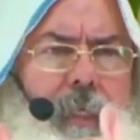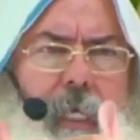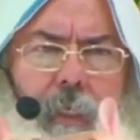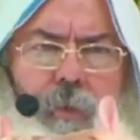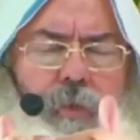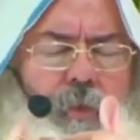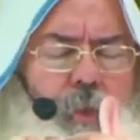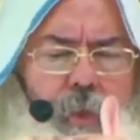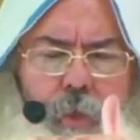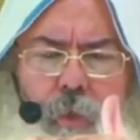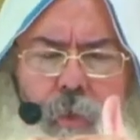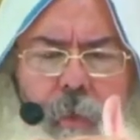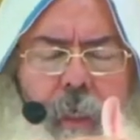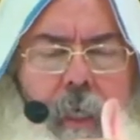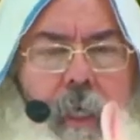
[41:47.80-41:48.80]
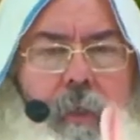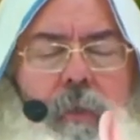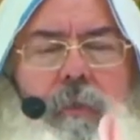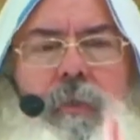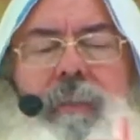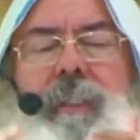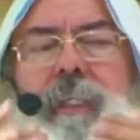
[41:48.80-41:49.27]
So,
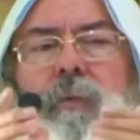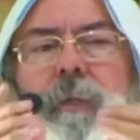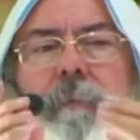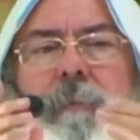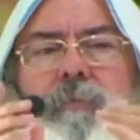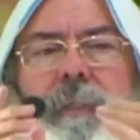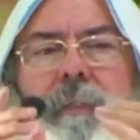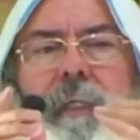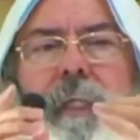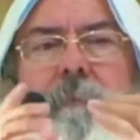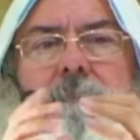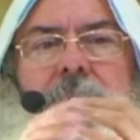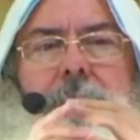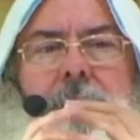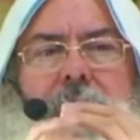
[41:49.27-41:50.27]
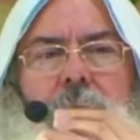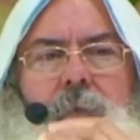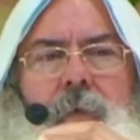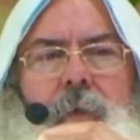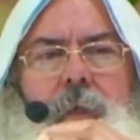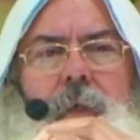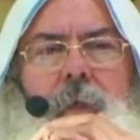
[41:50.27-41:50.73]
if you
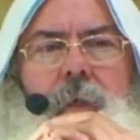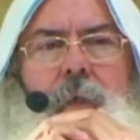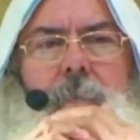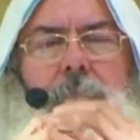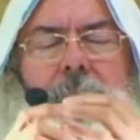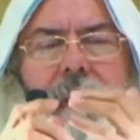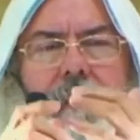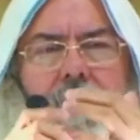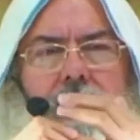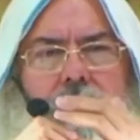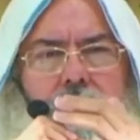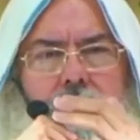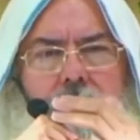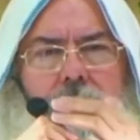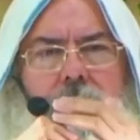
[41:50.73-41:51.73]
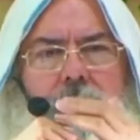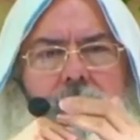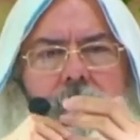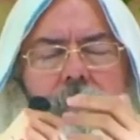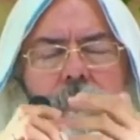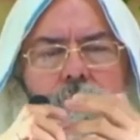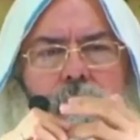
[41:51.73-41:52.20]
constantly think in the
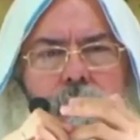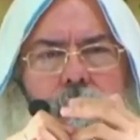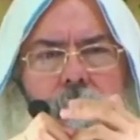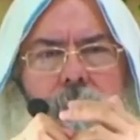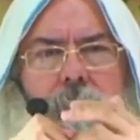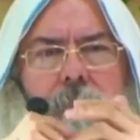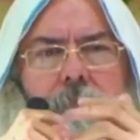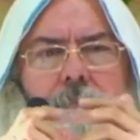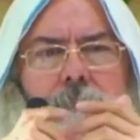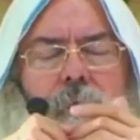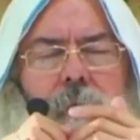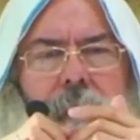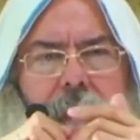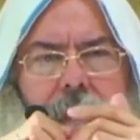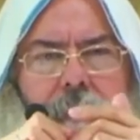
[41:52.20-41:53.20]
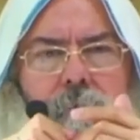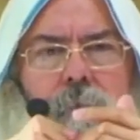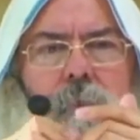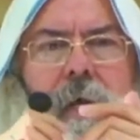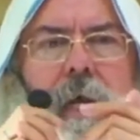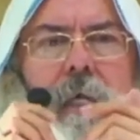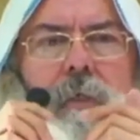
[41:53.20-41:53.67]
Almighty, I'm not saying that we're
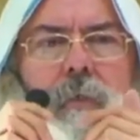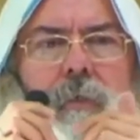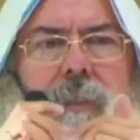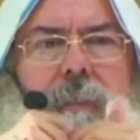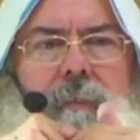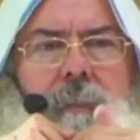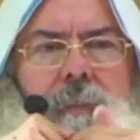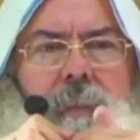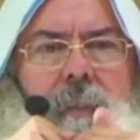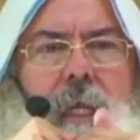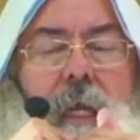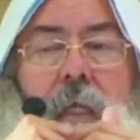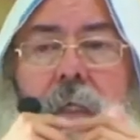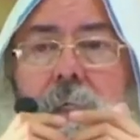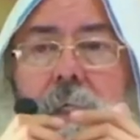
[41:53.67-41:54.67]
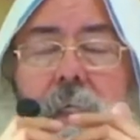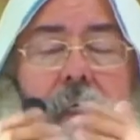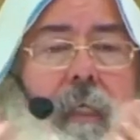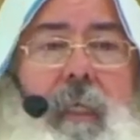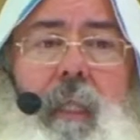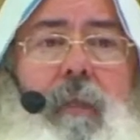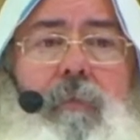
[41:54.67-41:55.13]
going to become millionaires. No.
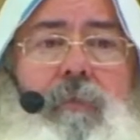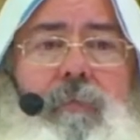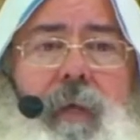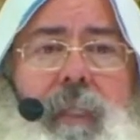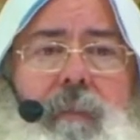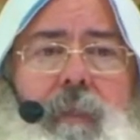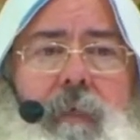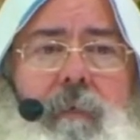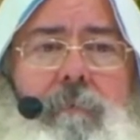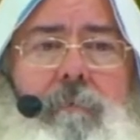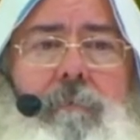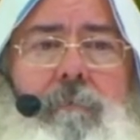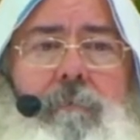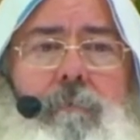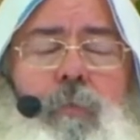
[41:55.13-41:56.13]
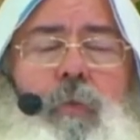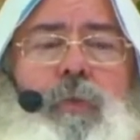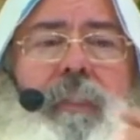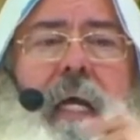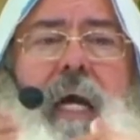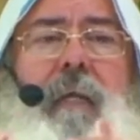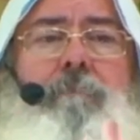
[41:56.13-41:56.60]
I'm saying that first
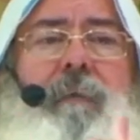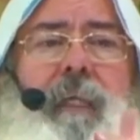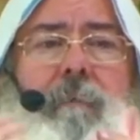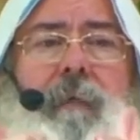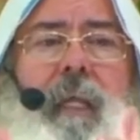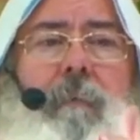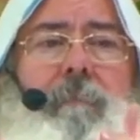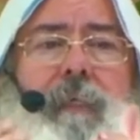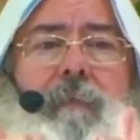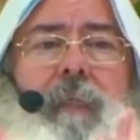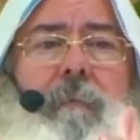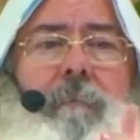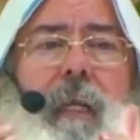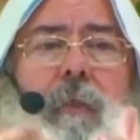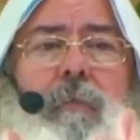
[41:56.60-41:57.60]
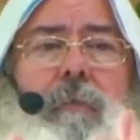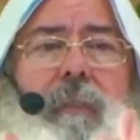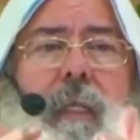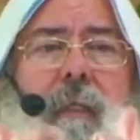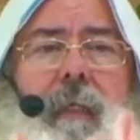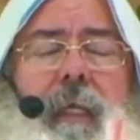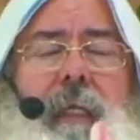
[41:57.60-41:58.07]
we're going to have blessings,
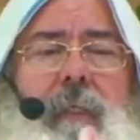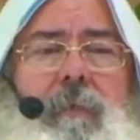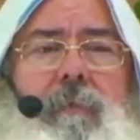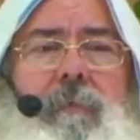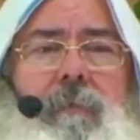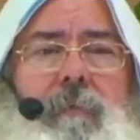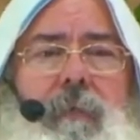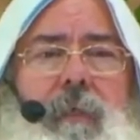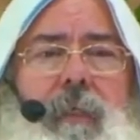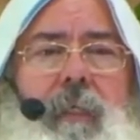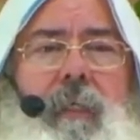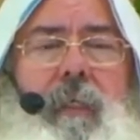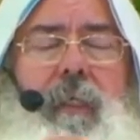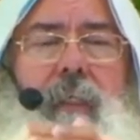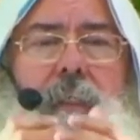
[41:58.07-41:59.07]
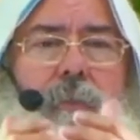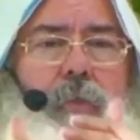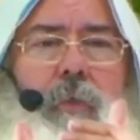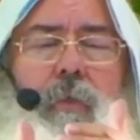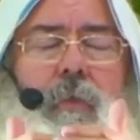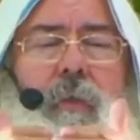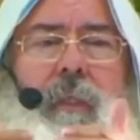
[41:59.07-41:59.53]
anointment, power
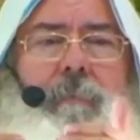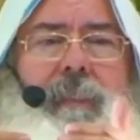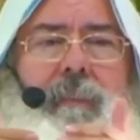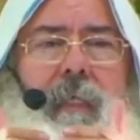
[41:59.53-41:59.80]
from His Ruach